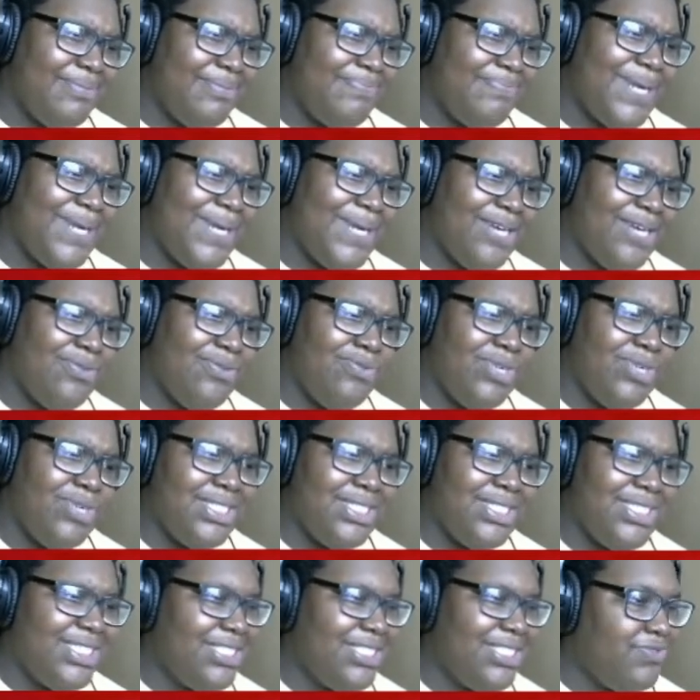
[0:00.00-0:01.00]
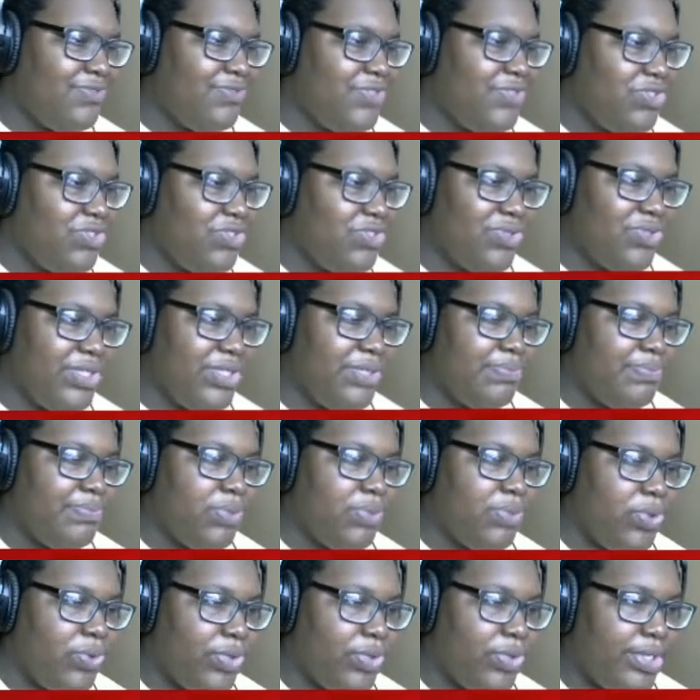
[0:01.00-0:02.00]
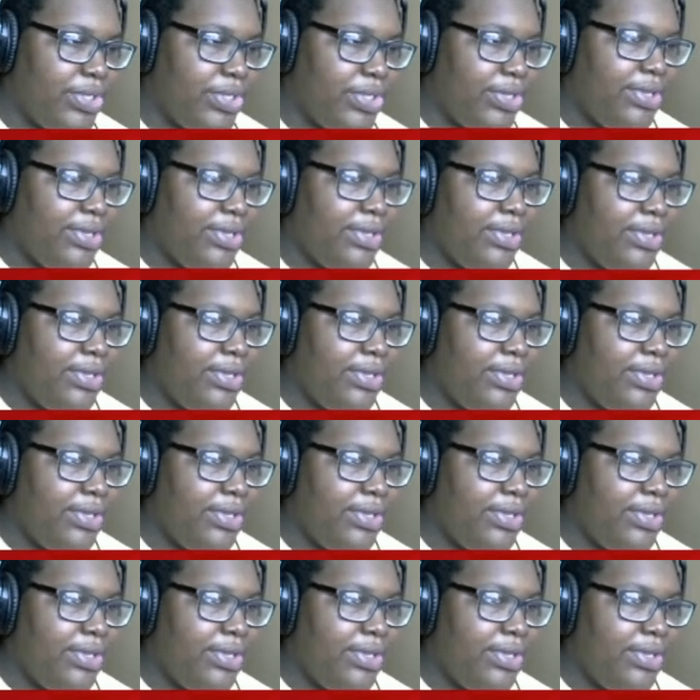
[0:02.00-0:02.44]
by Rustage featuring Broken.